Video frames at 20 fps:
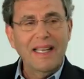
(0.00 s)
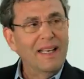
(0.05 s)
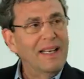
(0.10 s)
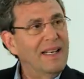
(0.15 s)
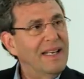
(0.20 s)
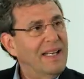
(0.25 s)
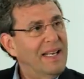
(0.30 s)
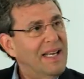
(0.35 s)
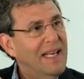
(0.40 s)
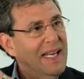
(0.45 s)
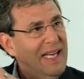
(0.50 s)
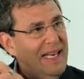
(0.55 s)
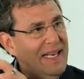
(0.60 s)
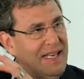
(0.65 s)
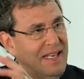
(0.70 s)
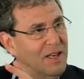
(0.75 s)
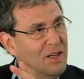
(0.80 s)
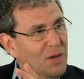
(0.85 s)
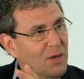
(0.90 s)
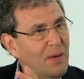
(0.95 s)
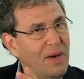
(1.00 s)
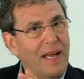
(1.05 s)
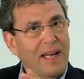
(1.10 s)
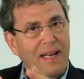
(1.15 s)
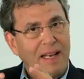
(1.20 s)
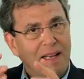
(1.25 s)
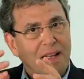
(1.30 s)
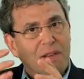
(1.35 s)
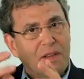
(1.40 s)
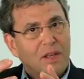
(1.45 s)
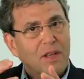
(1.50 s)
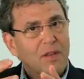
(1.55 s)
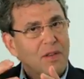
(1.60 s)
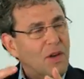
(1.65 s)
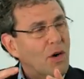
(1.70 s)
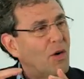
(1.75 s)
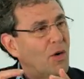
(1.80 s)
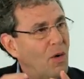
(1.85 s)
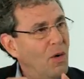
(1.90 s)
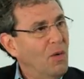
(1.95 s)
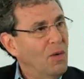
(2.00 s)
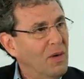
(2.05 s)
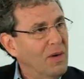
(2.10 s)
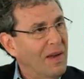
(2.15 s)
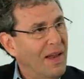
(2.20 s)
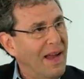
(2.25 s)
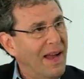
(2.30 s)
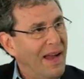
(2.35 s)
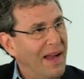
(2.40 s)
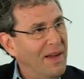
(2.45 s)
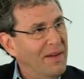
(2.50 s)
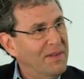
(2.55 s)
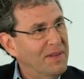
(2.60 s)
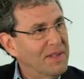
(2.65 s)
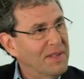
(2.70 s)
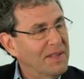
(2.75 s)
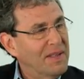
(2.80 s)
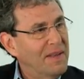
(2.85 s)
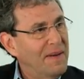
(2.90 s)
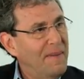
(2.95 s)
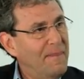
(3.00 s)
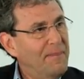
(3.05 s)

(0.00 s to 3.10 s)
in and integrate into their own lives.